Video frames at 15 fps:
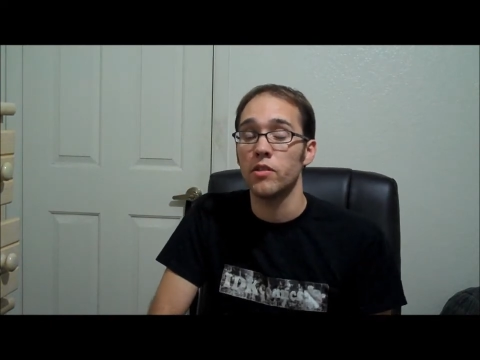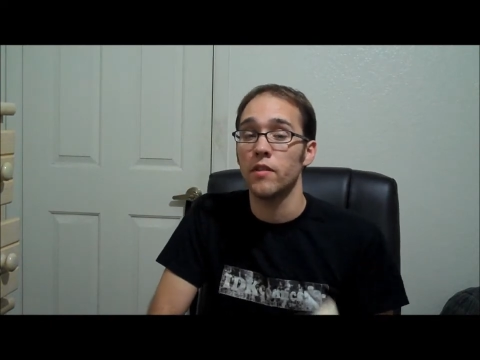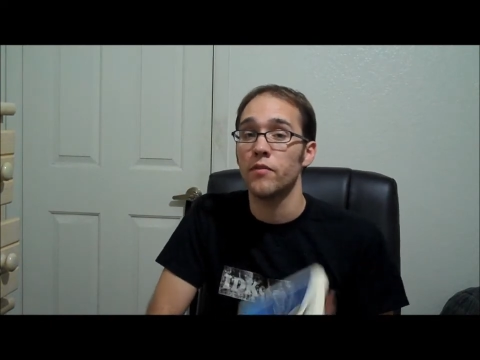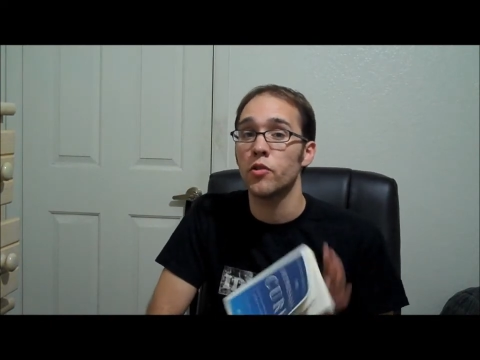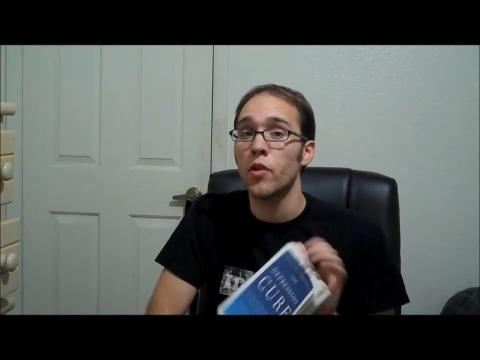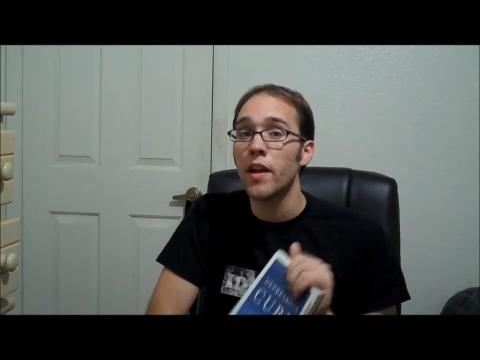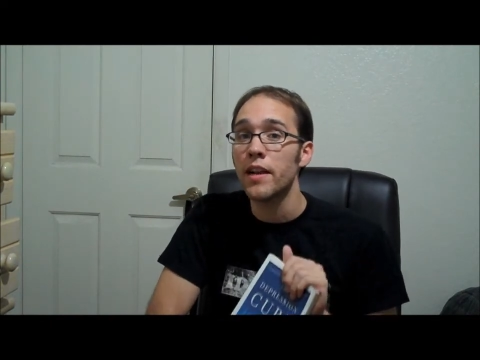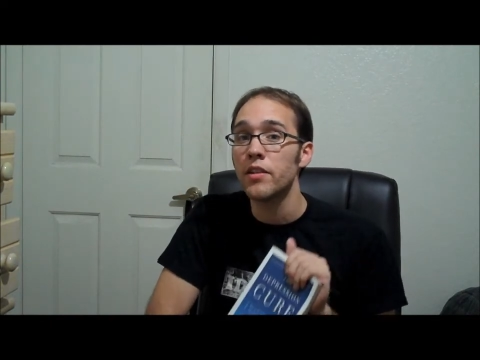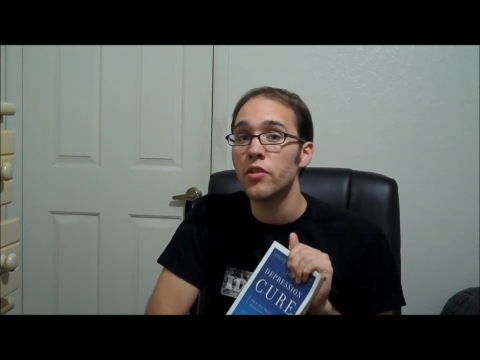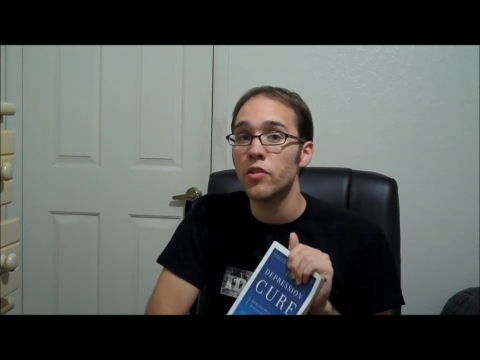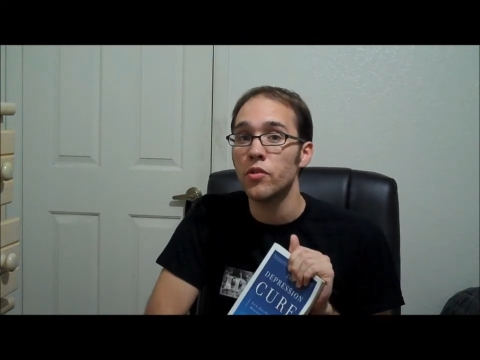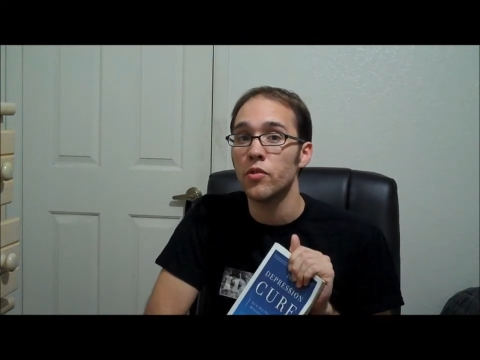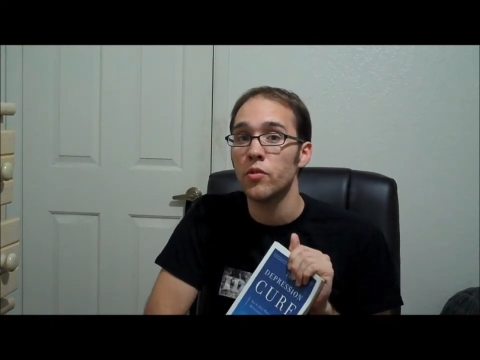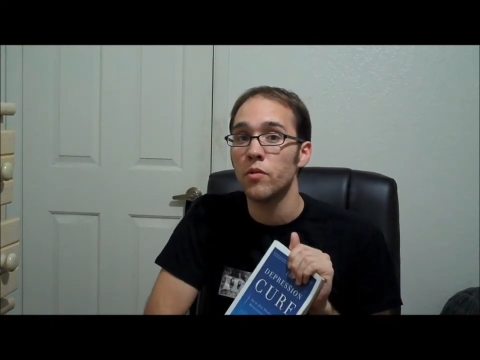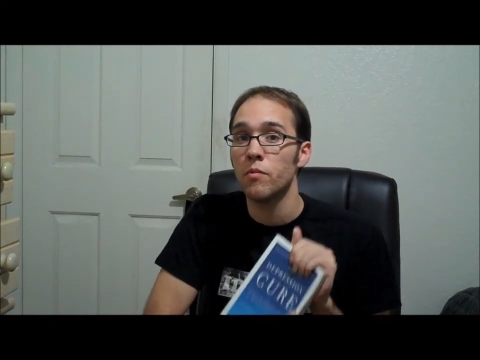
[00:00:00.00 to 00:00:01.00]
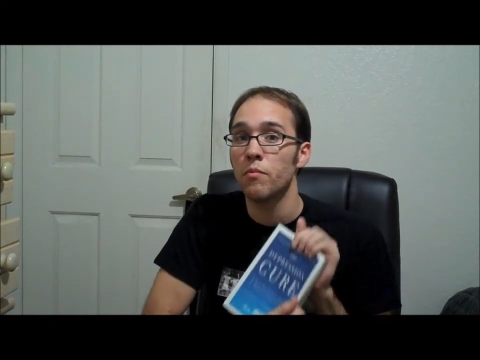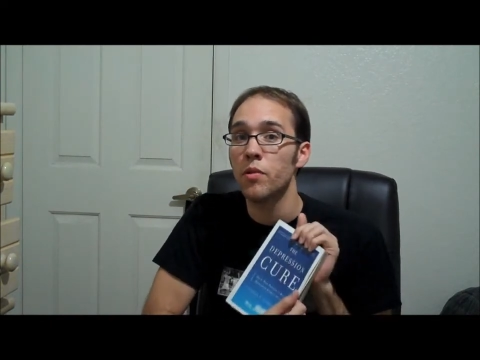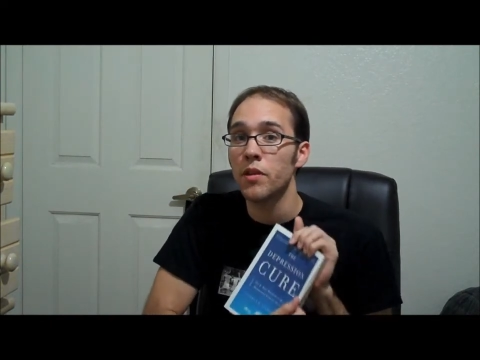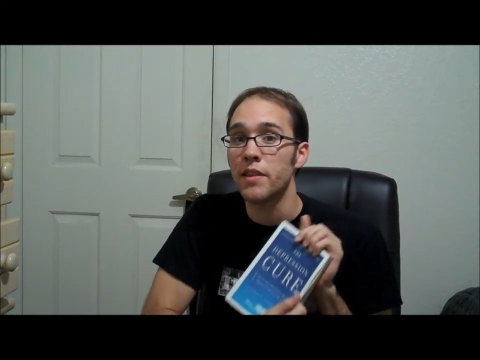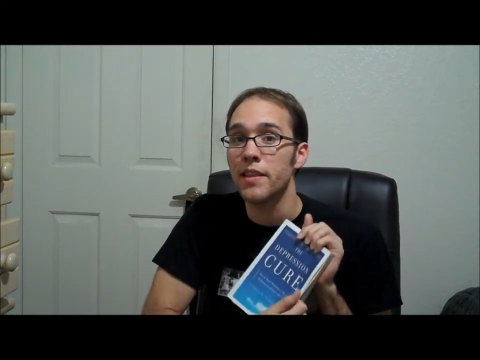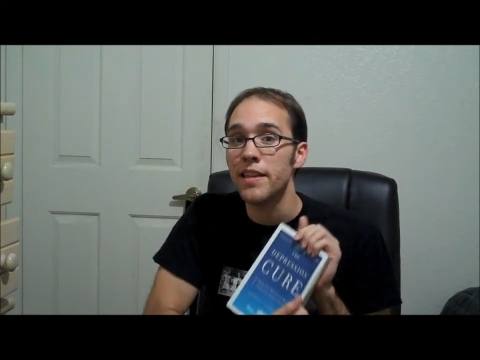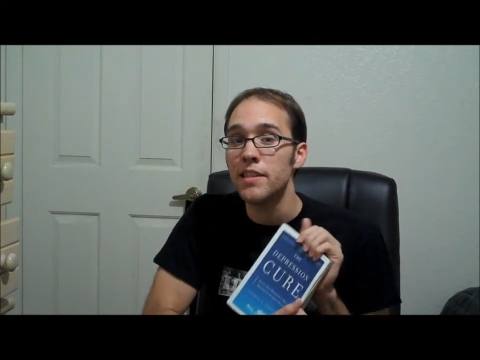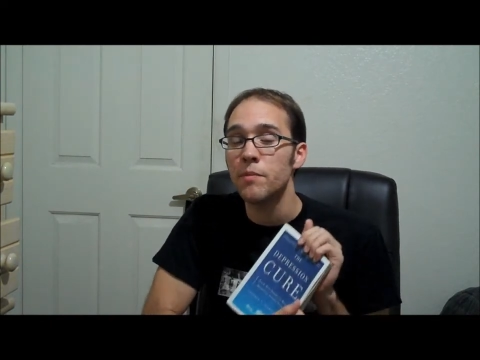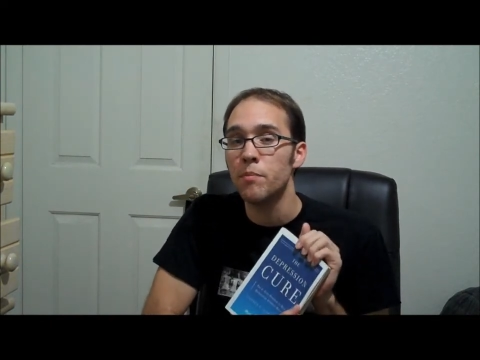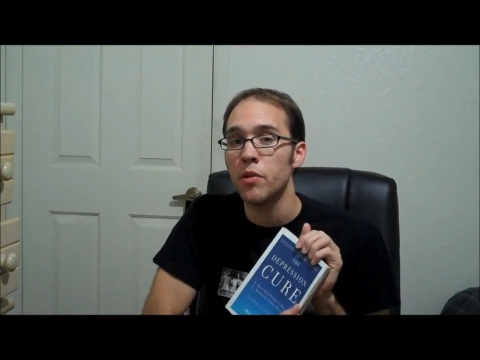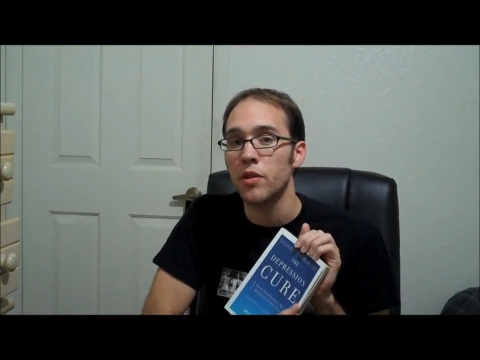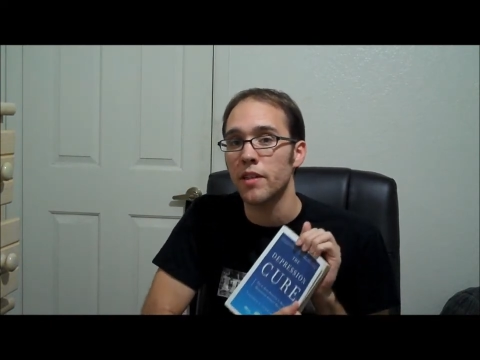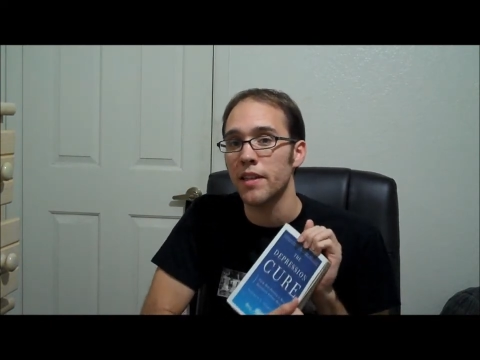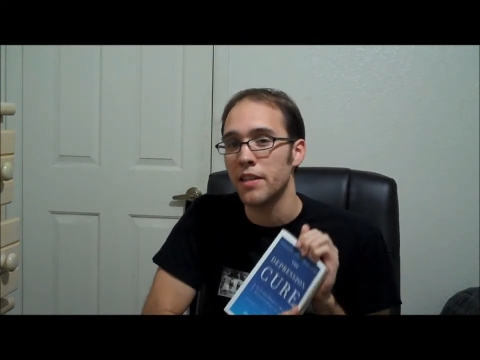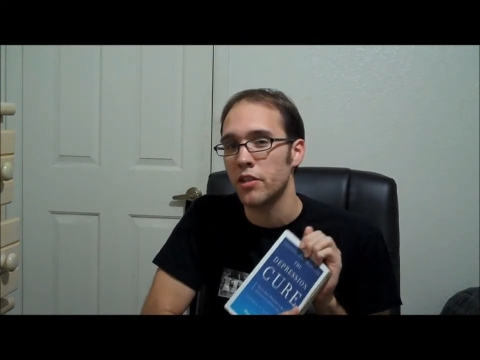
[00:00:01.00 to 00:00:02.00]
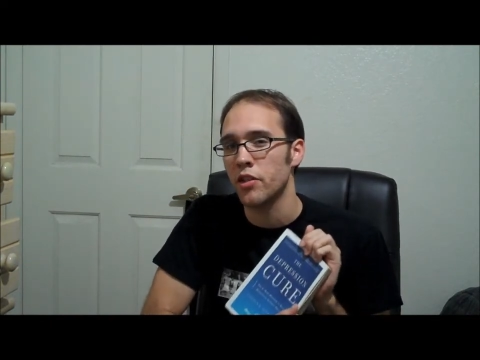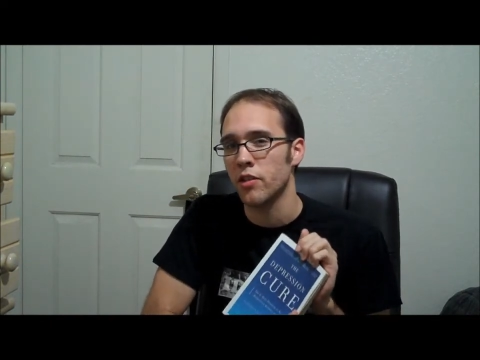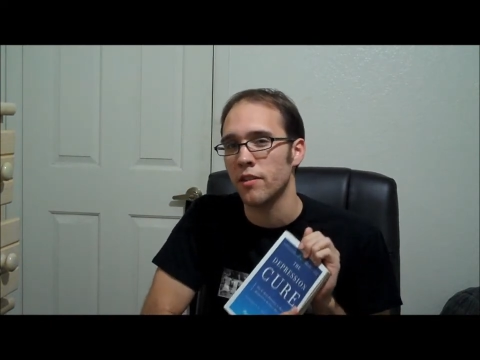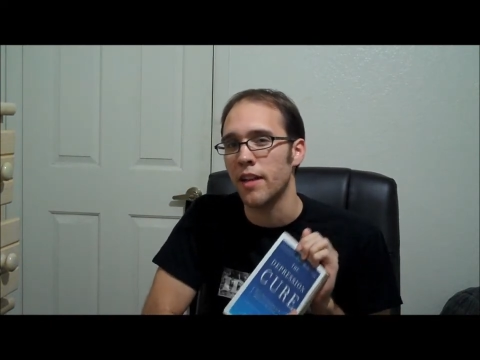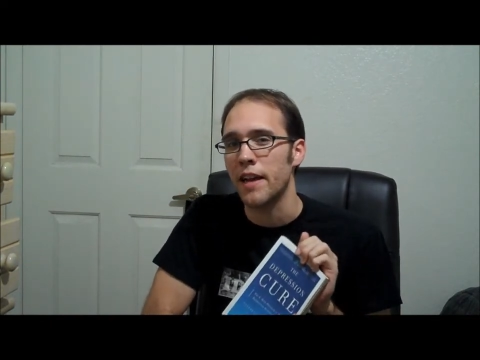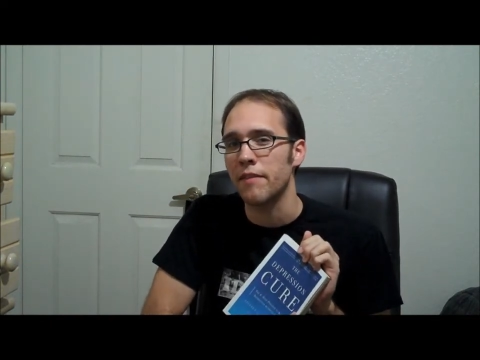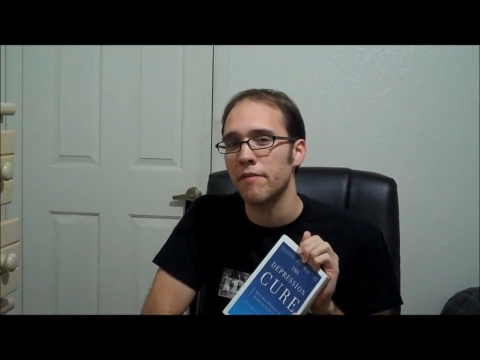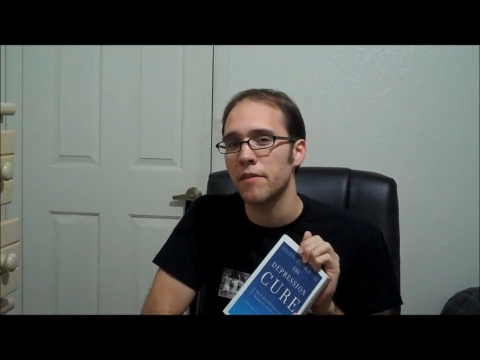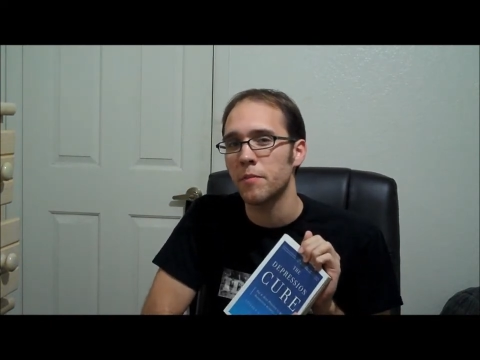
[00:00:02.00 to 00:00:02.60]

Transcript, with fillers: of trying to put this book into your life.